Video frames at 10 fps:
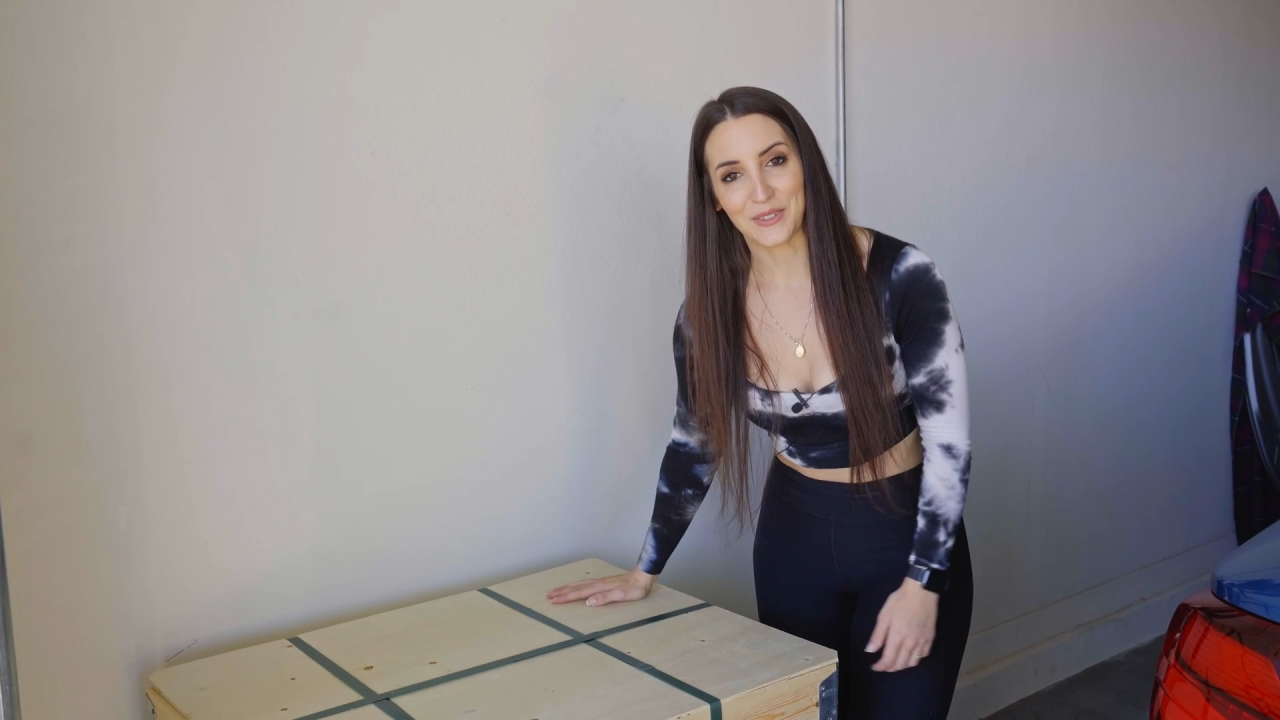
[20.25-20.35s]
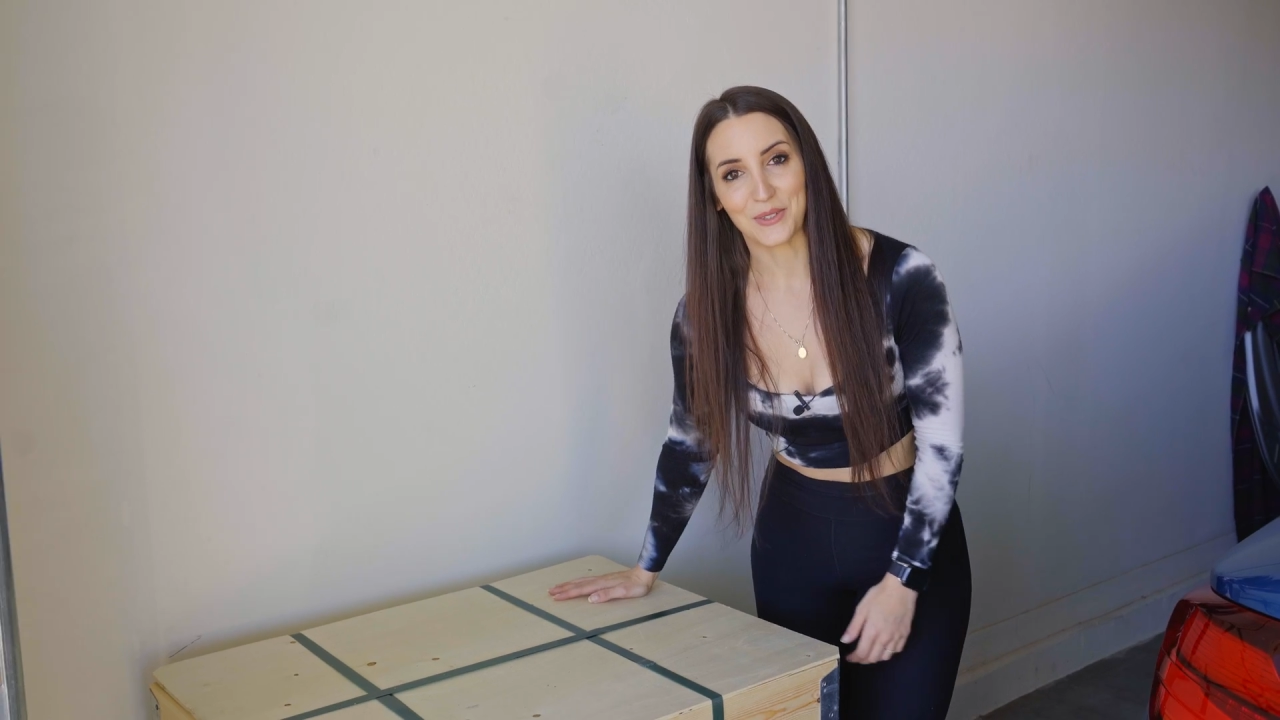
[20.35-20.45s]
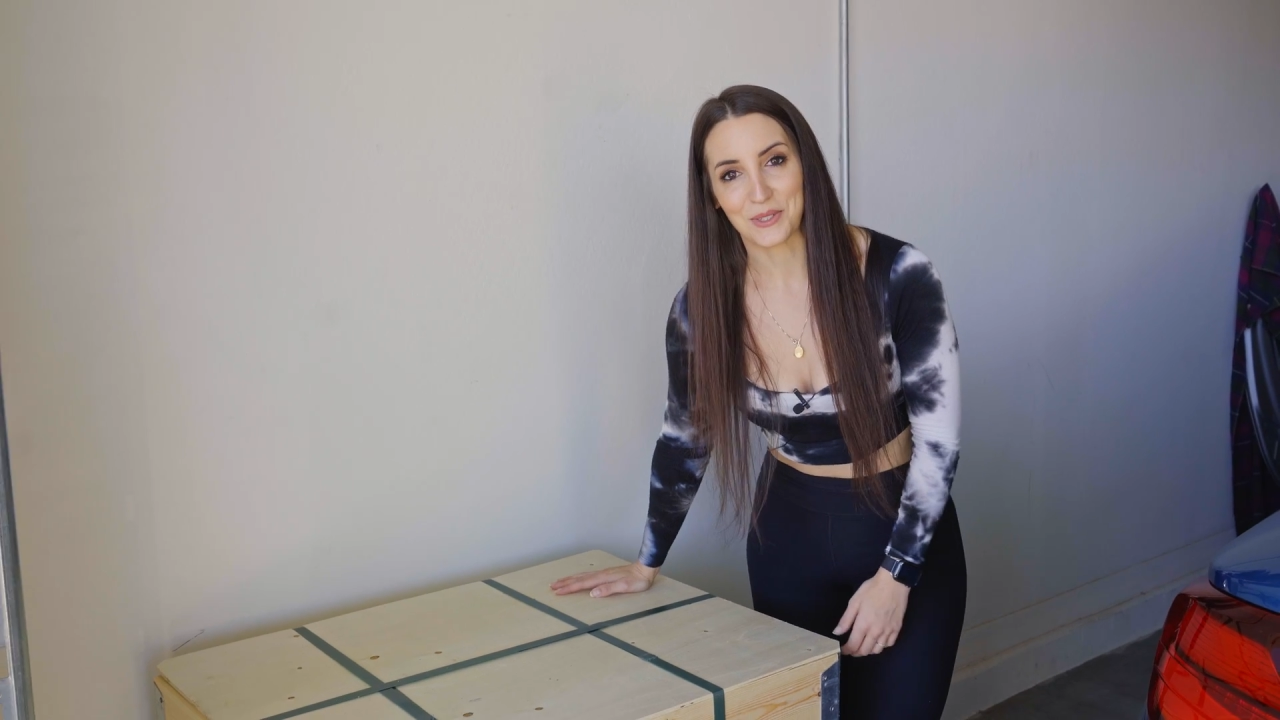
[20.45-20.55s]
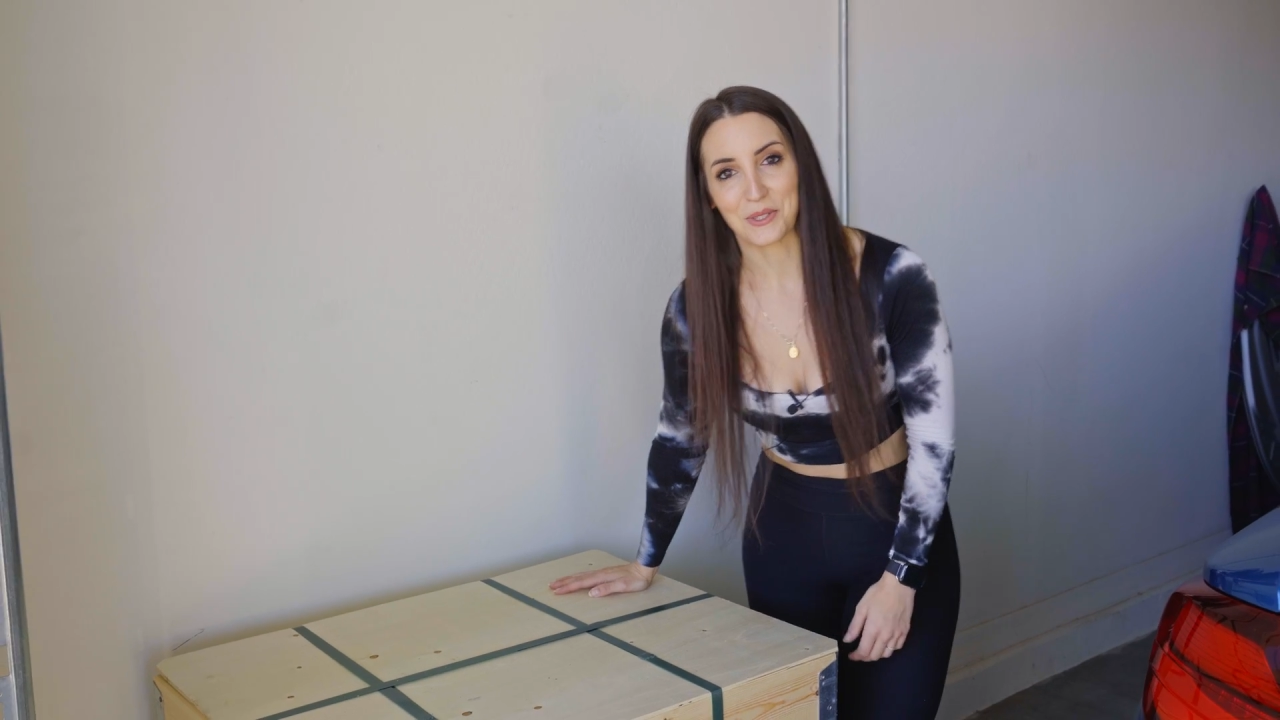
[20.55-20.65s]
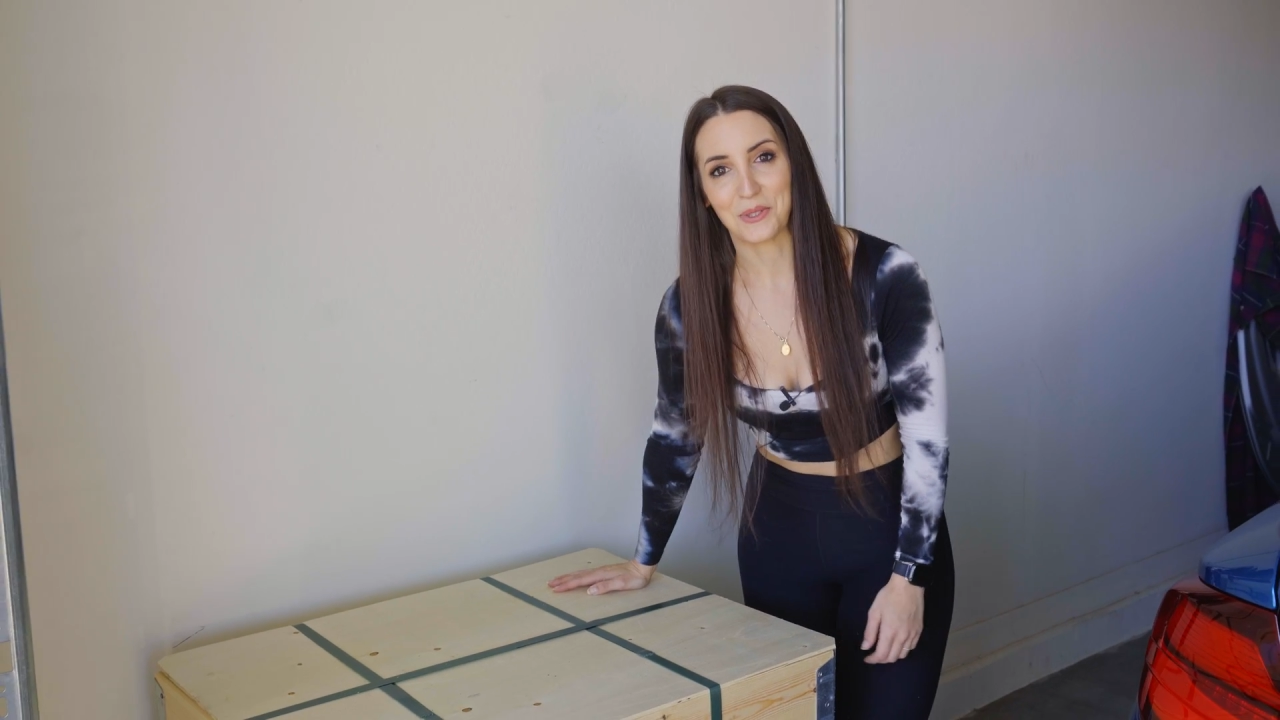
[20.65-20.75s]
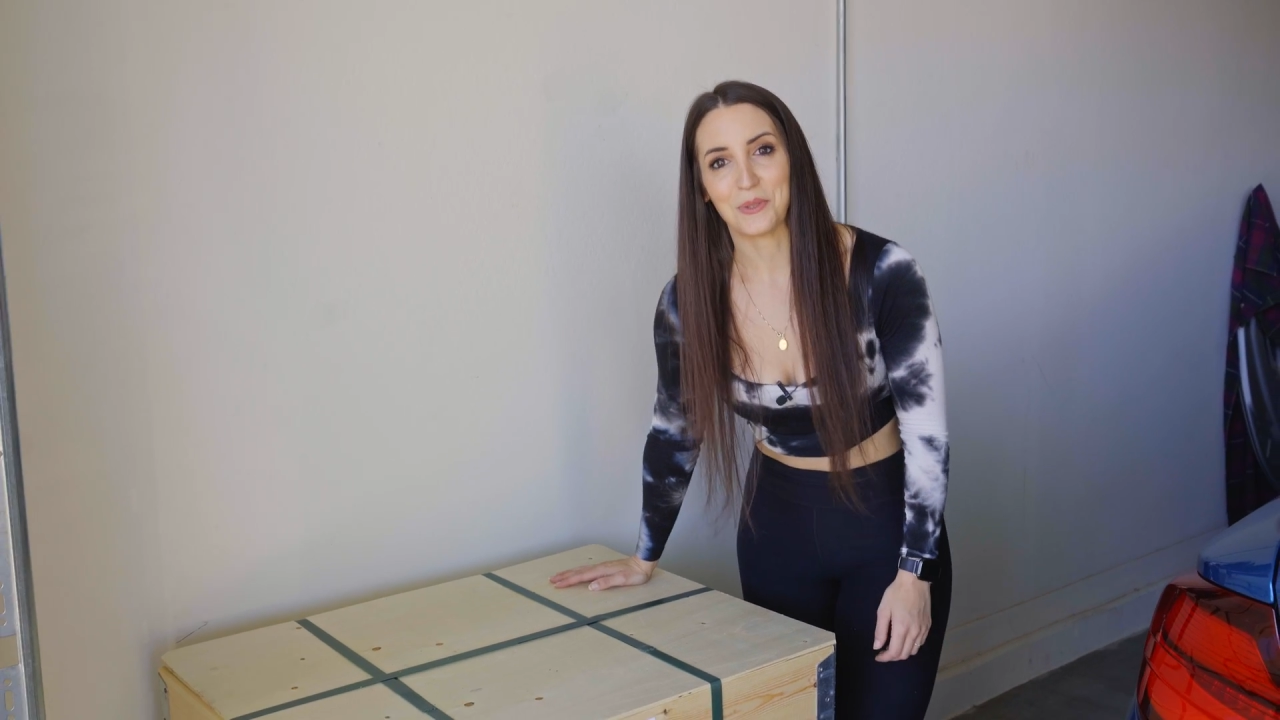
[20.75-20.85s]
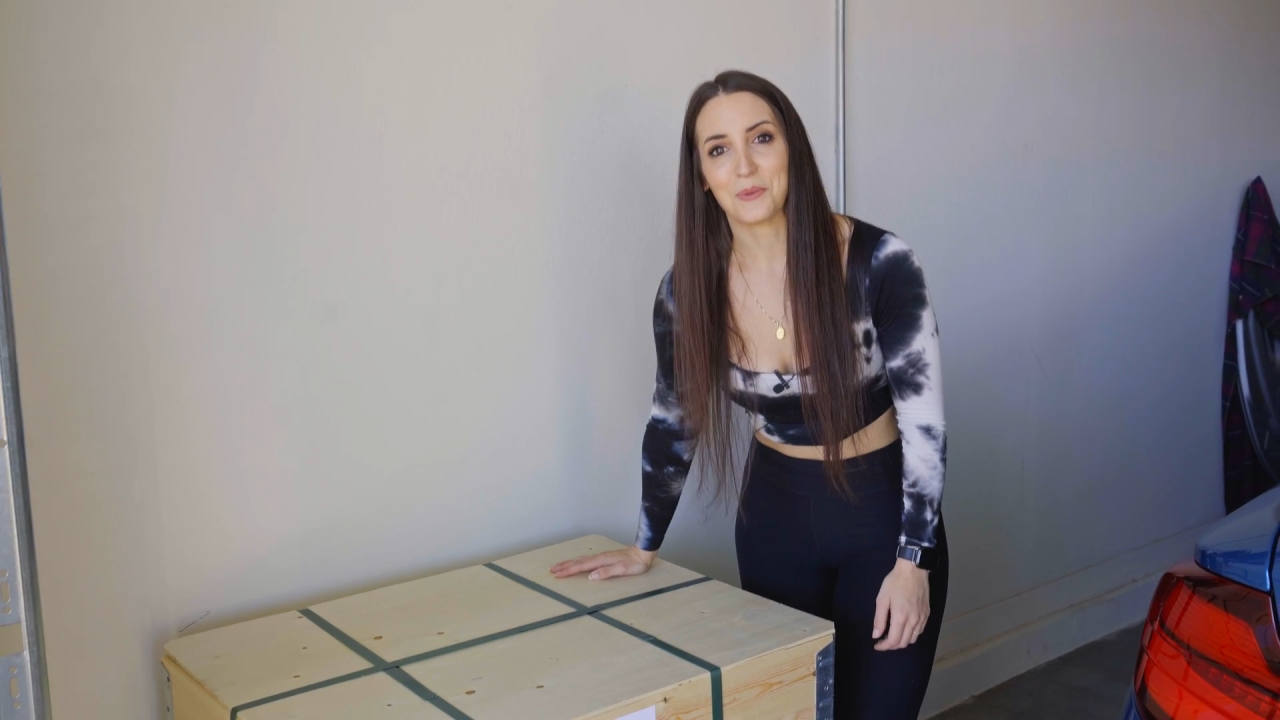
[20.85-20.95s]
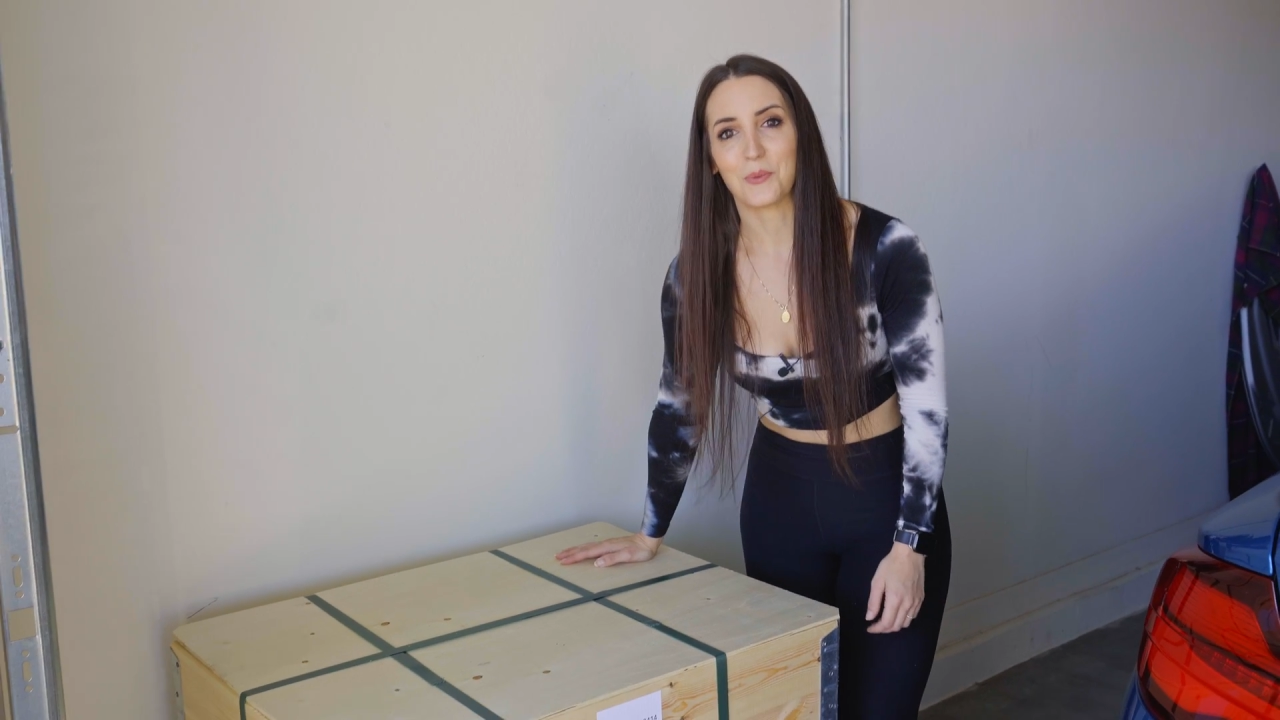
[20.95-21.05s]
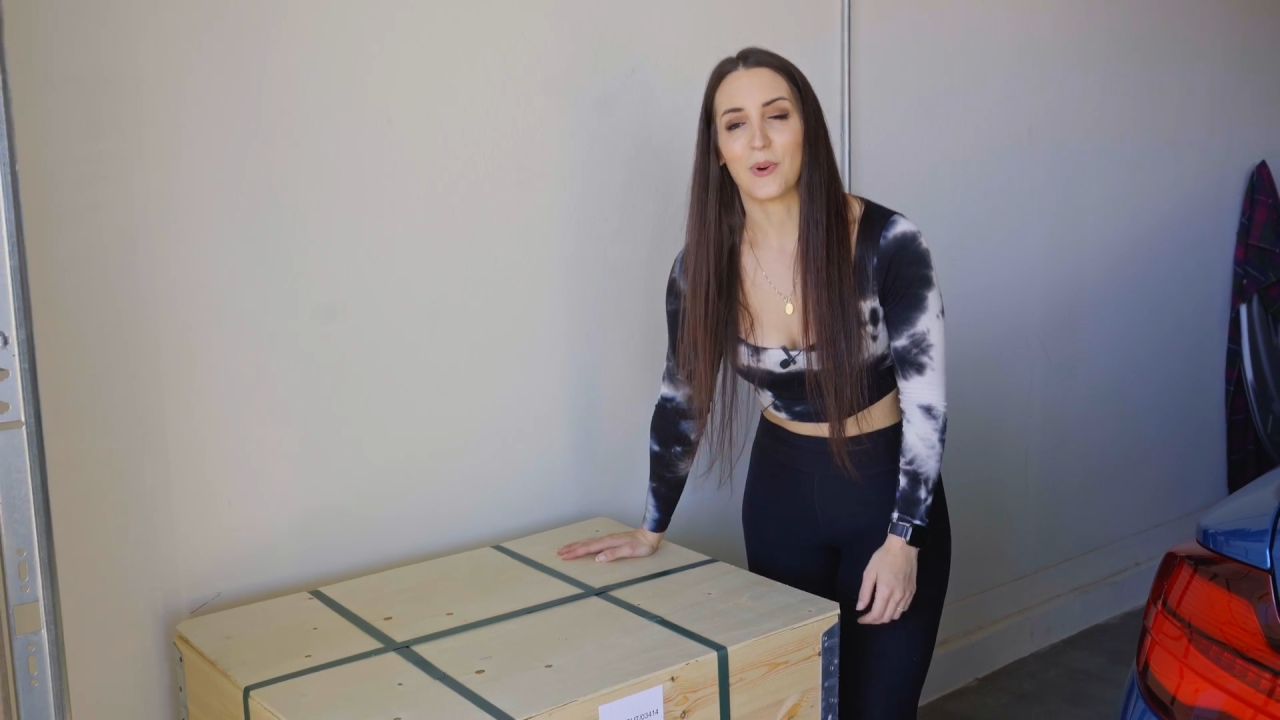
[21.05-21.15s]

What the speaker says: to show you